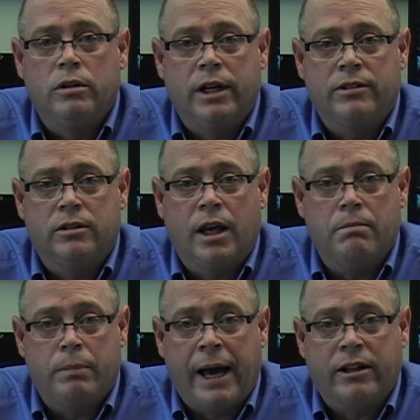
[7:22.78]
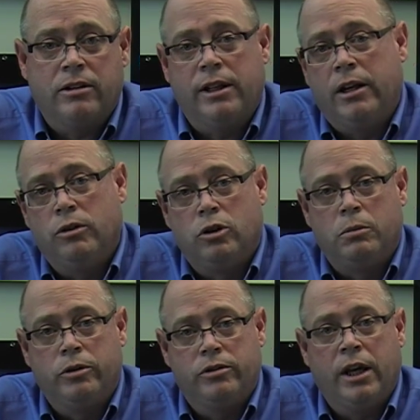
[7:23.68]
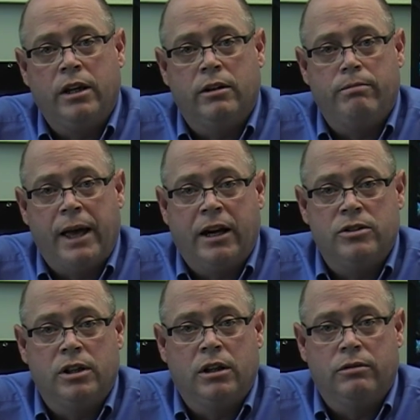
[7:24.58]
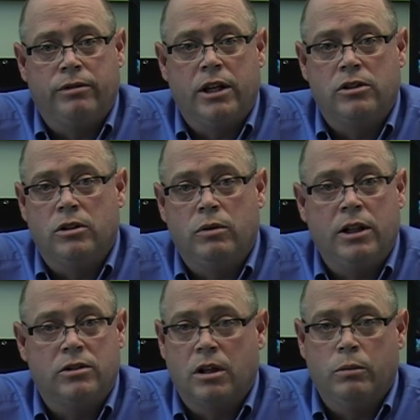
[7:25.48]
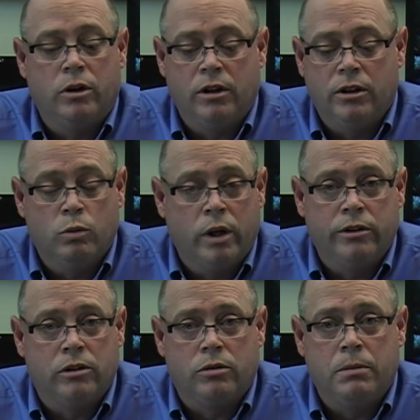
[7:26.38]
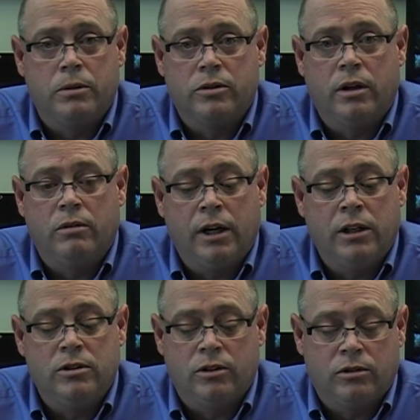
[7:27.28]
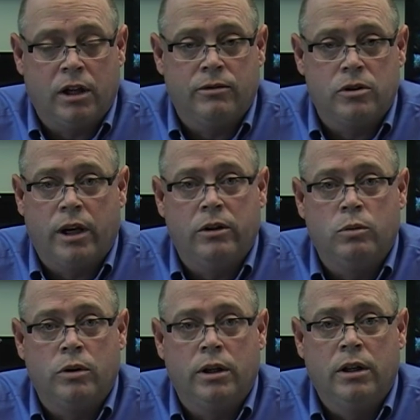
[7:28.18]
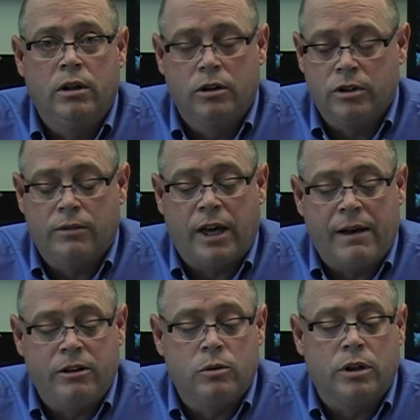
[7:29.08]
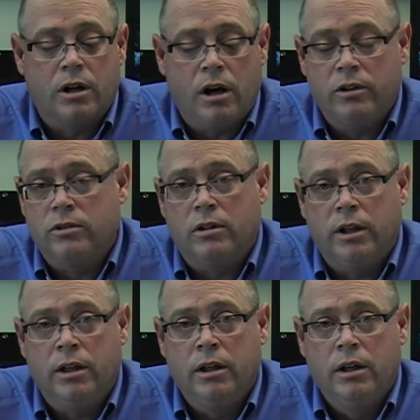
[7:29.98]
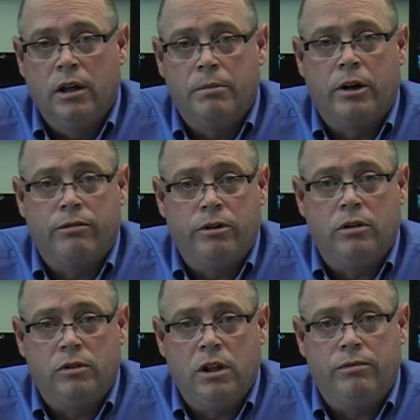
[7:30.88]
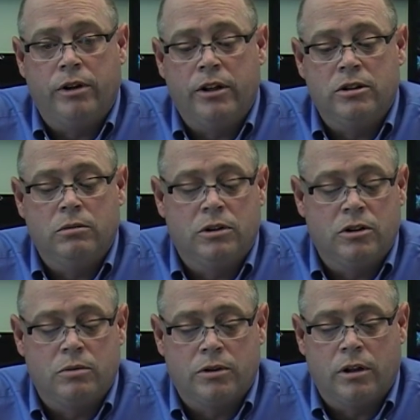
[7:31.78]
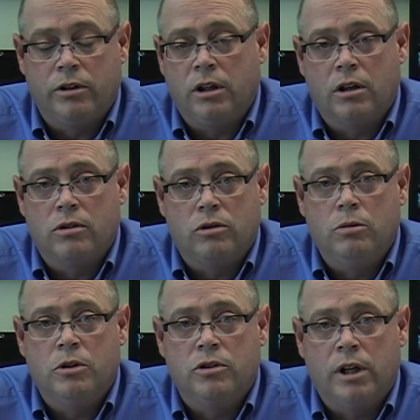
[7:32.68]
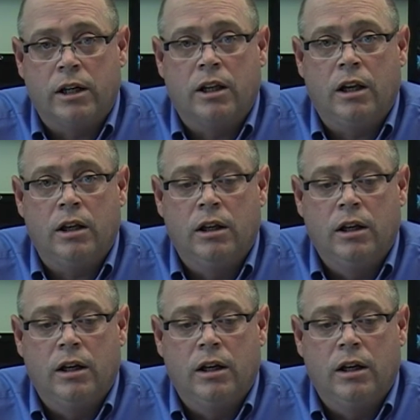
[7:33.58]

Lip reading: let's get back to that normal state of managing an inflation rate somewhere in the 1% to 3% range, instead of having to worry constantly about a fear of deflation, which is resulting in consumers not getting